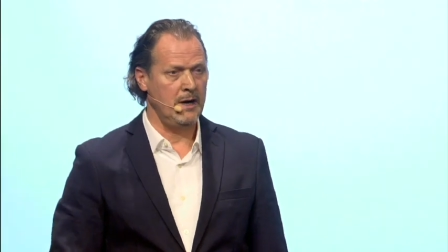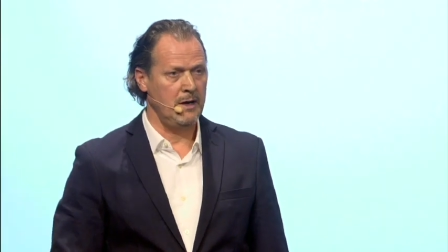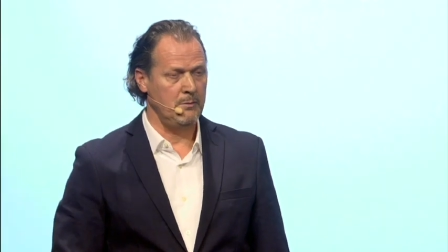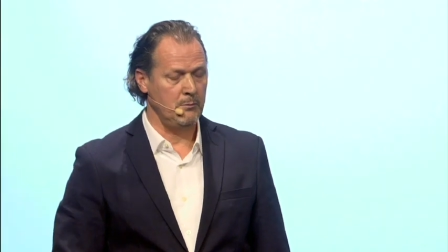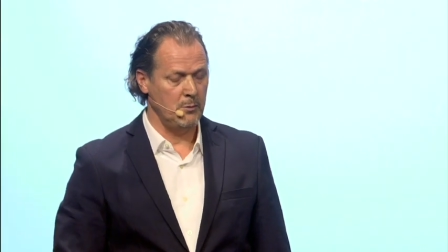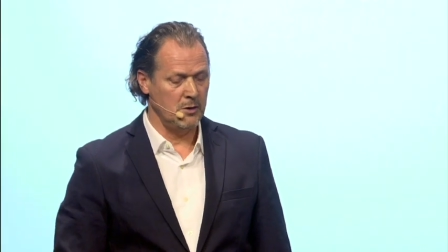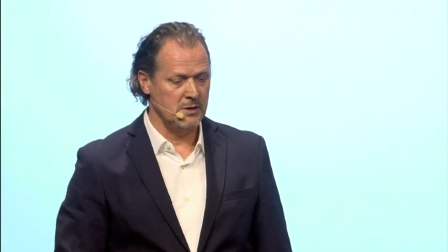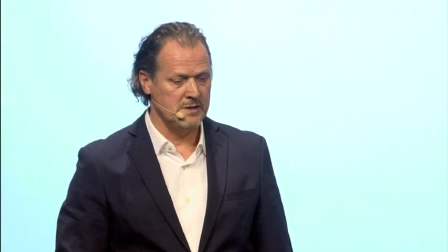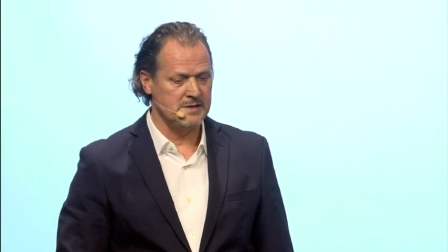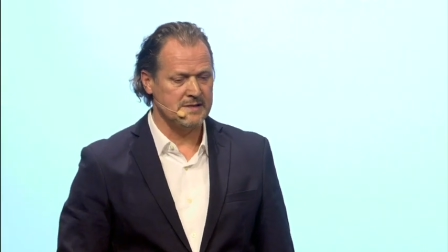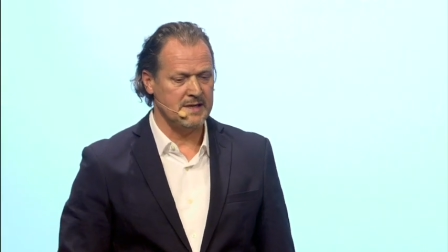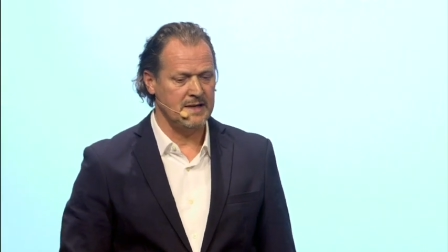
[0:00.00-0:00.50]
and
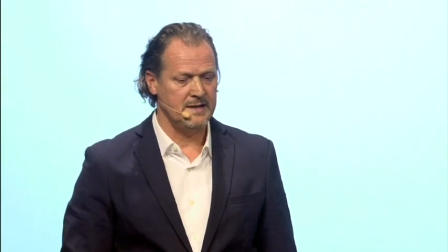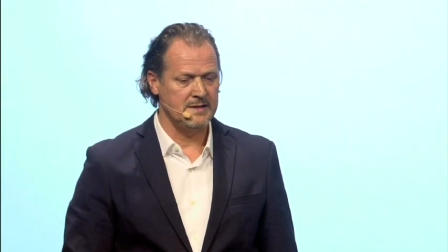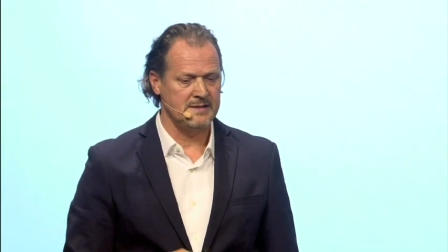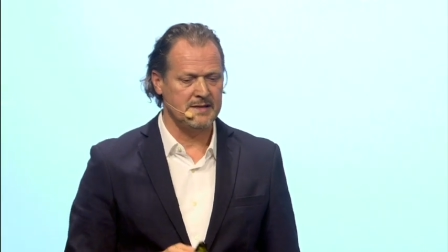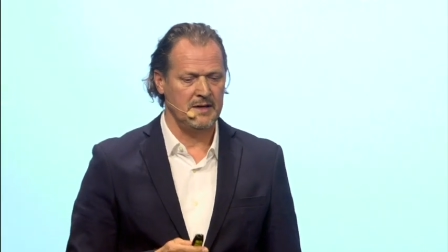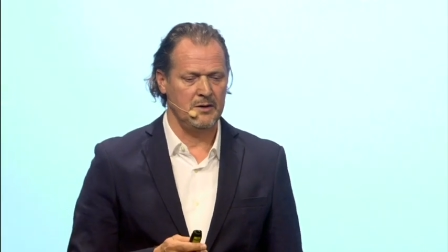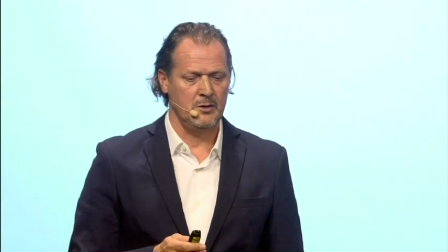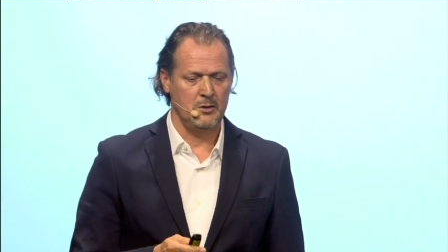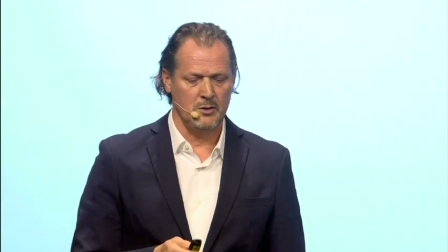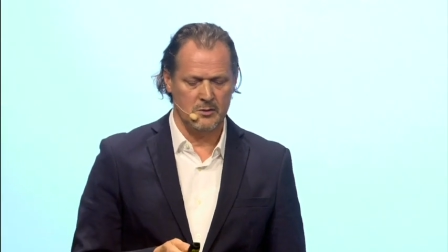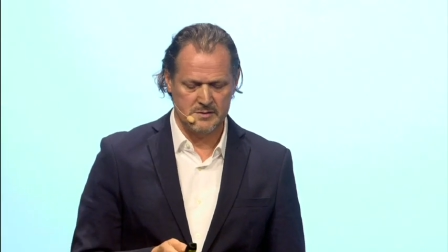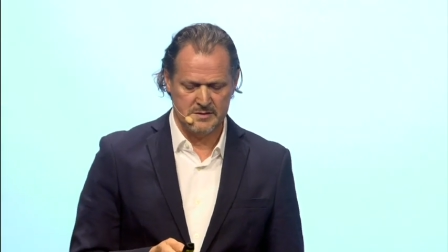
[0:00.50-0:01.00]

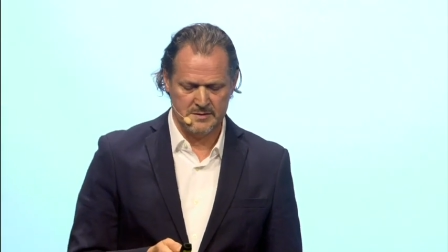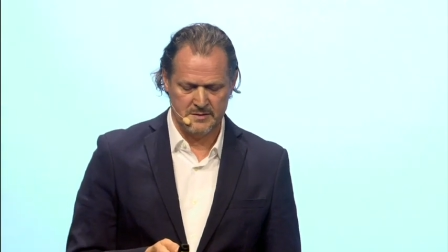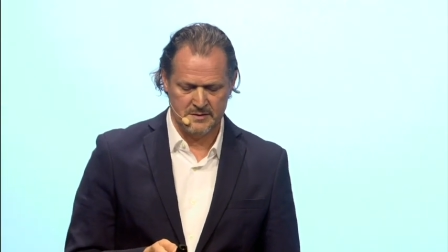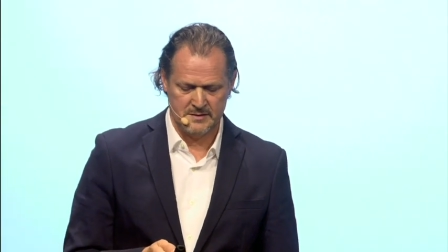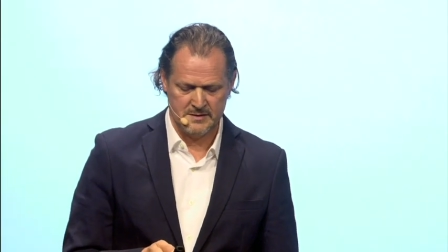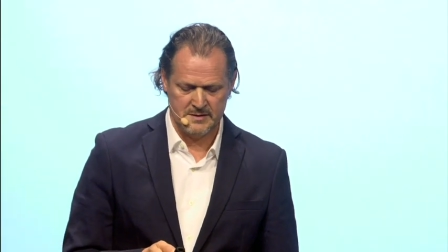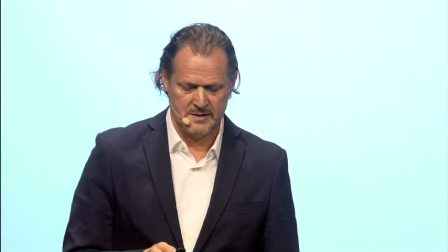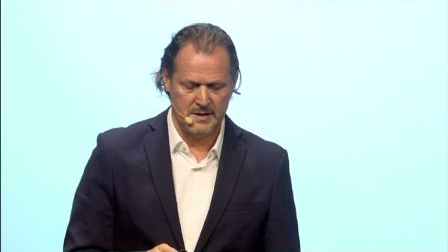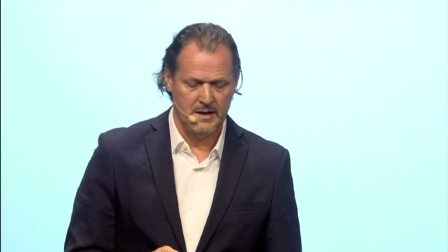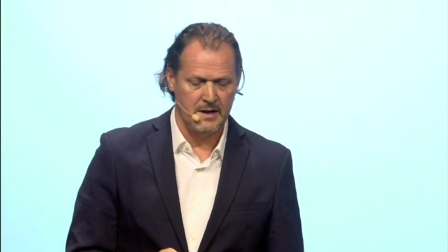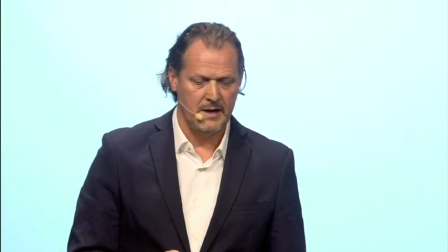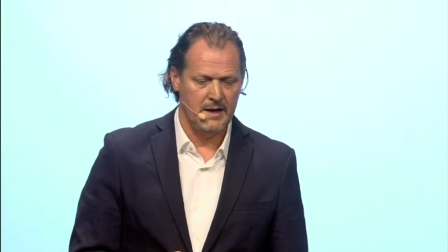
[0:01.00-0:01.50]
monetizing
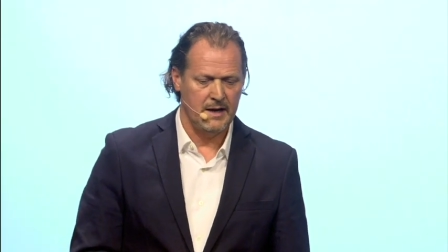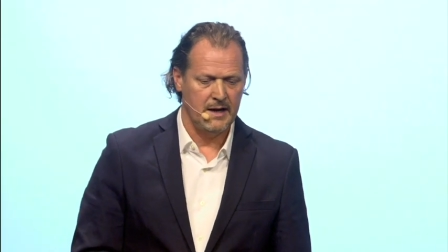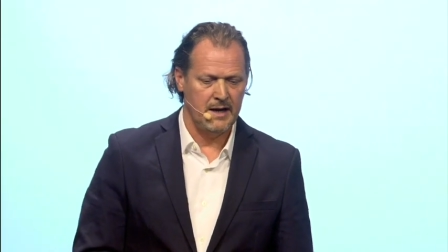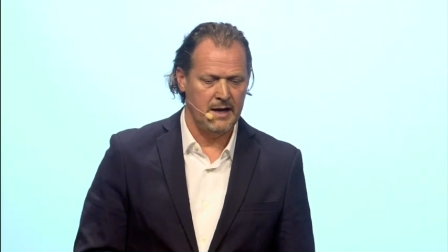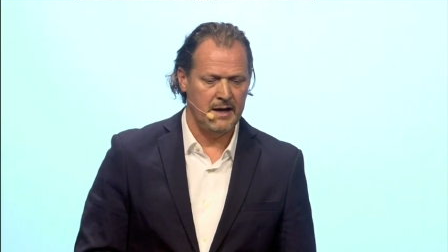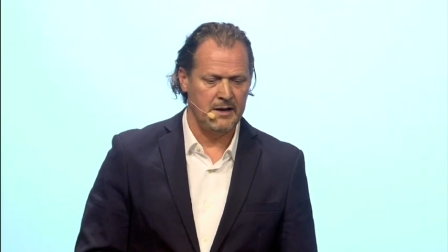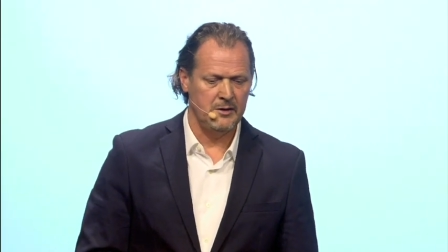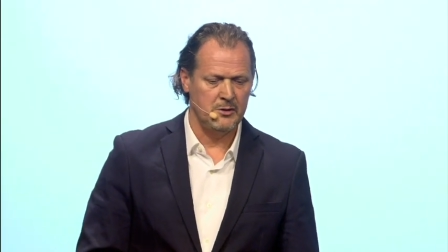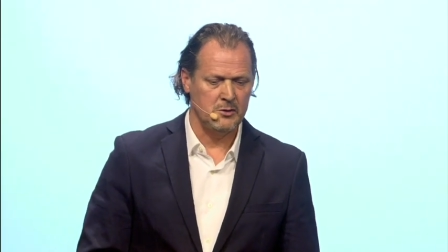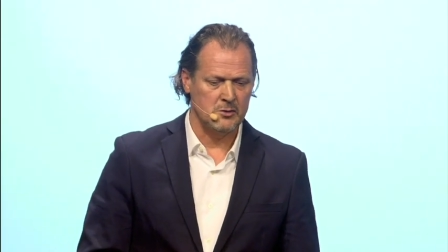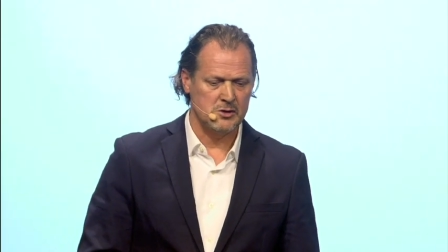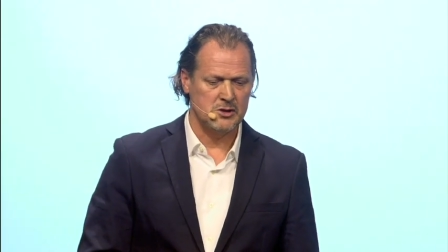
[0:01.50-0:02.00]
content
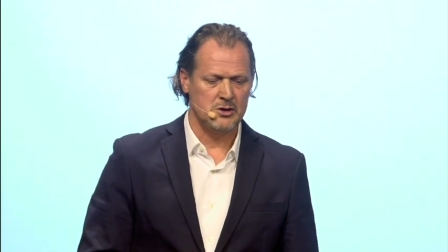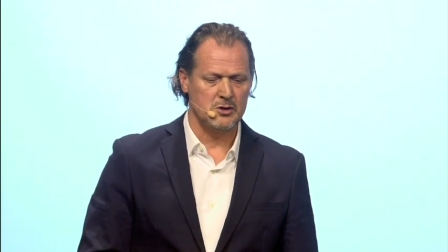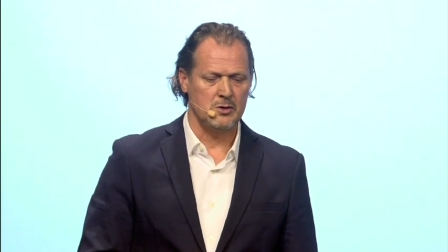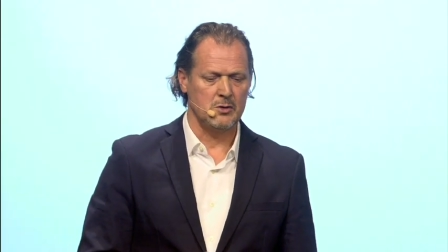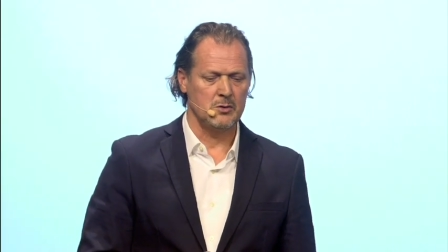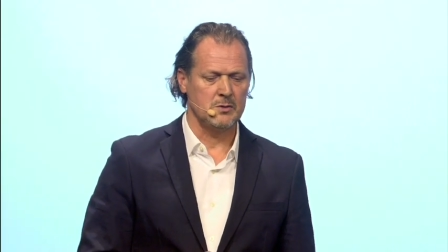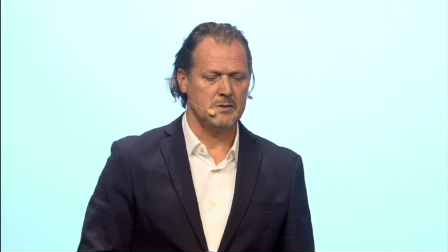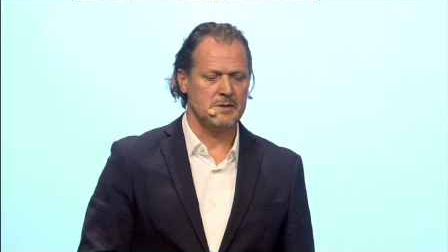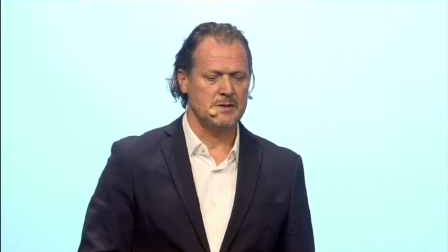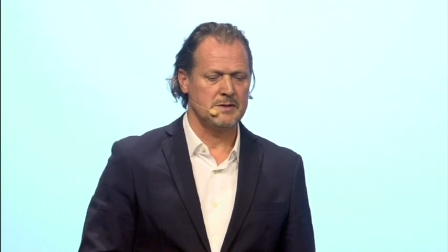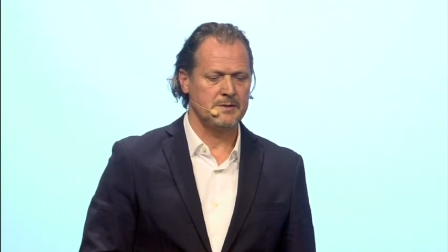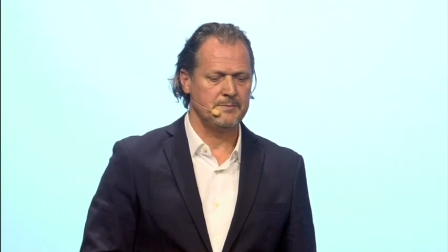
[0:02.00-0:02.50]
in your
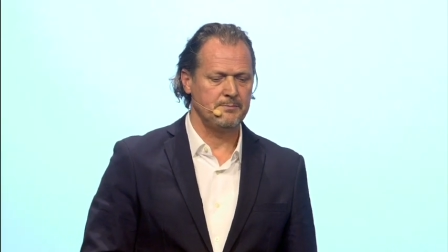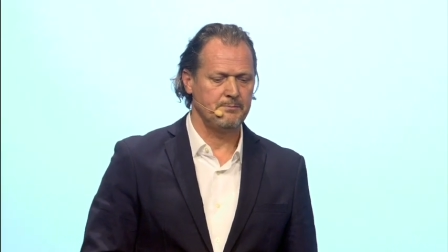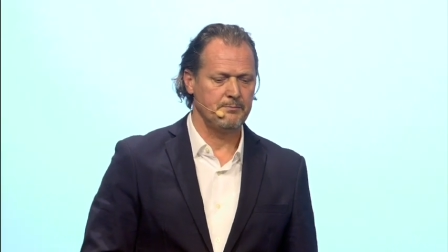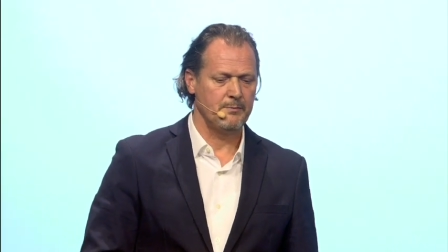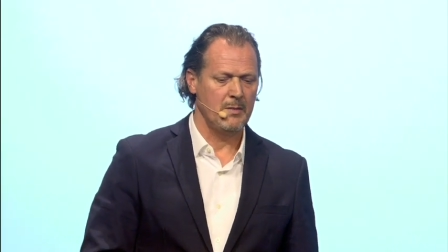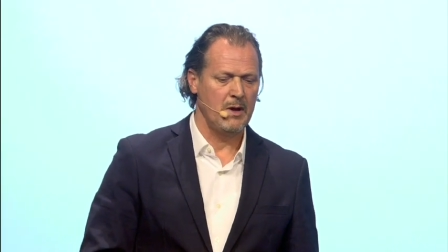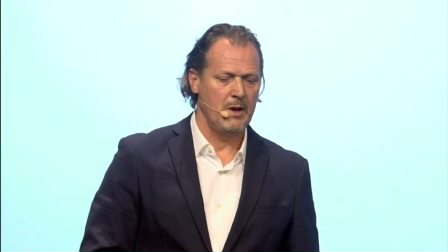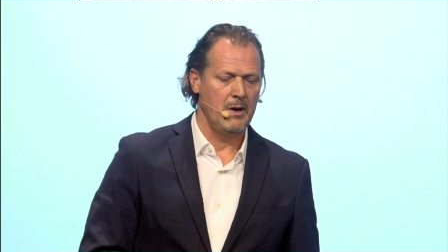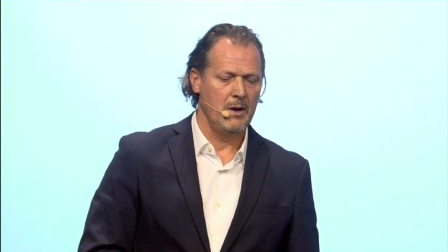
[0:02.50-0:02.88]
shows.